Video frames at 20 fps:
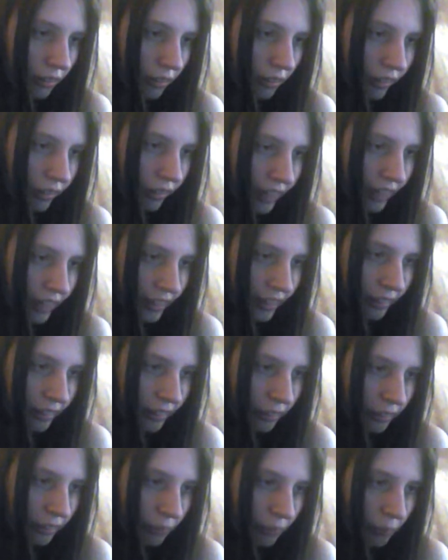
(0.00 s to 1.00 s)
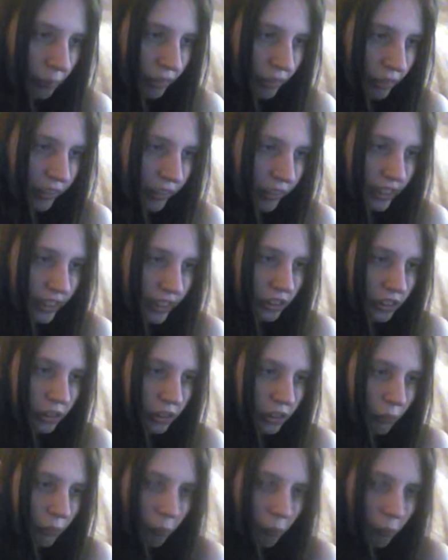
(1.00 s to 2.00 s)
Then we
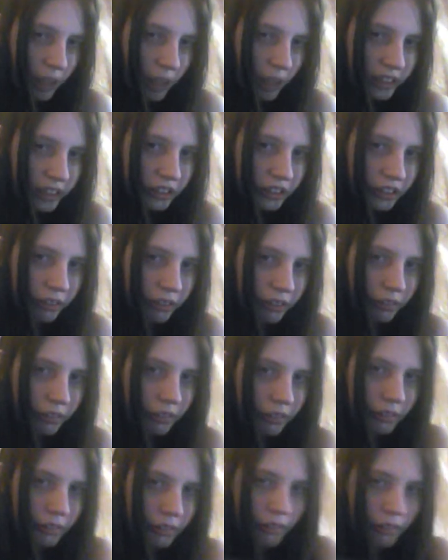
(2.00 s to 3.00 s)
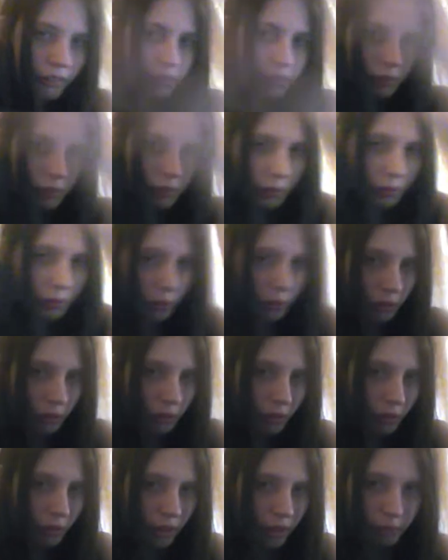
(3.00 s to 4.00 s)
face west.
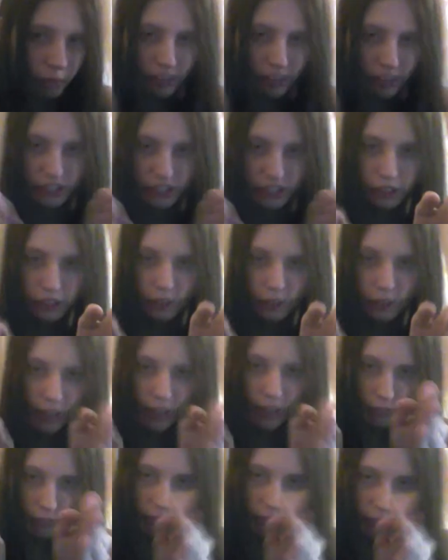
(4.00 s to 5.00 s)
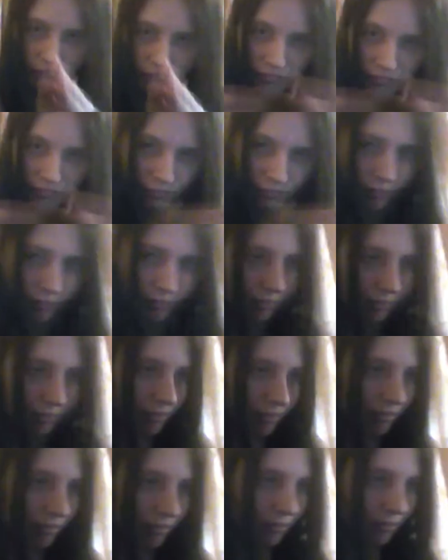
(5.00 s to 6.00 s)
I'm facing you now.
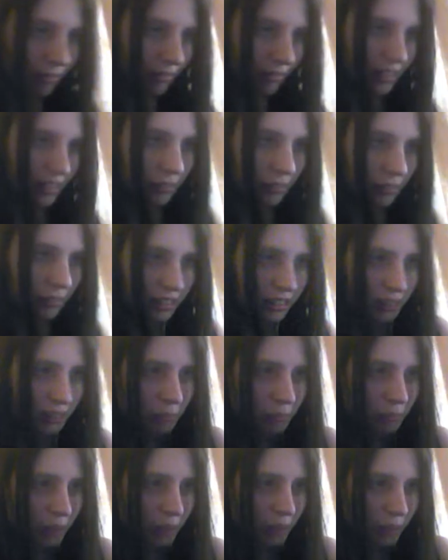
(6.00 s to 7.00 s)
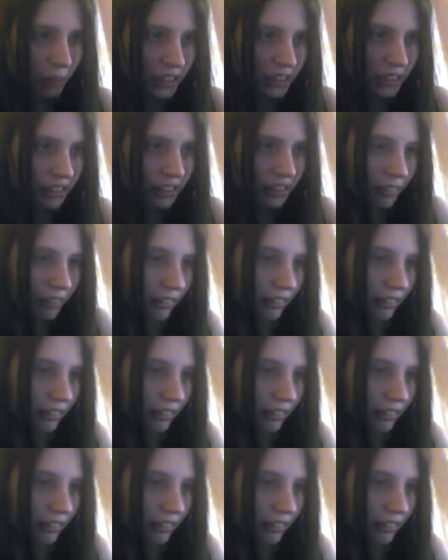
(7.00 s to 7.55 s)
Except this is my west.